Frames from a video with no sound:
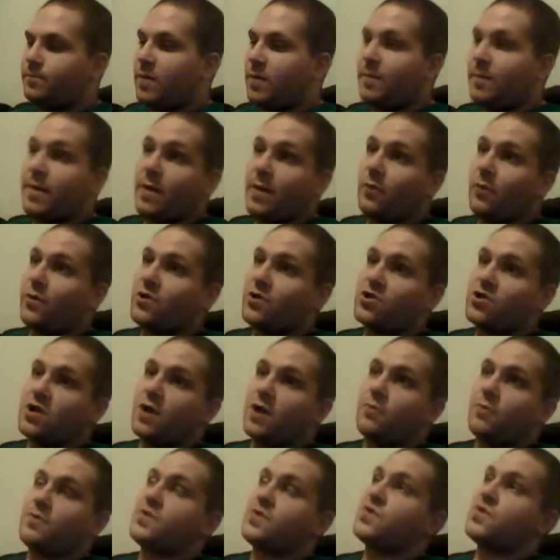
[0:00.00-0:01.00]
but Ben
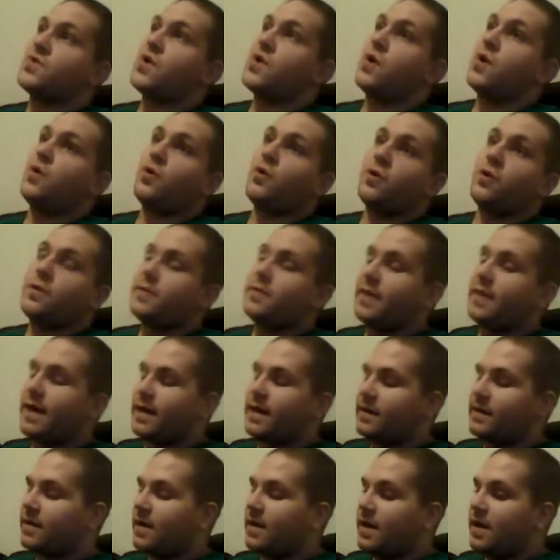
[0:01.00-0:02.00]
Whishaw was so good in
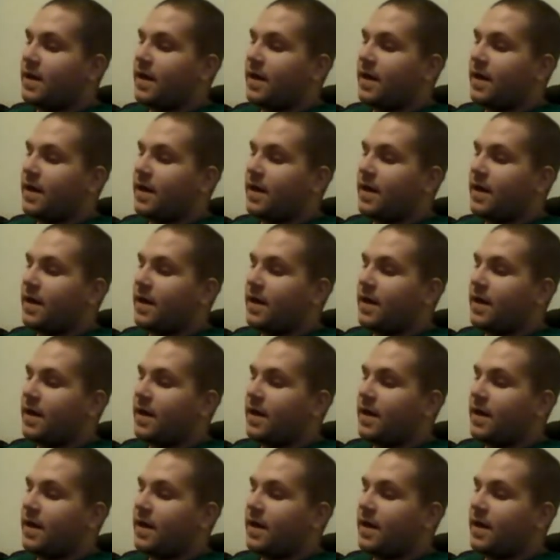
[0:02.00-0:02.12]
that,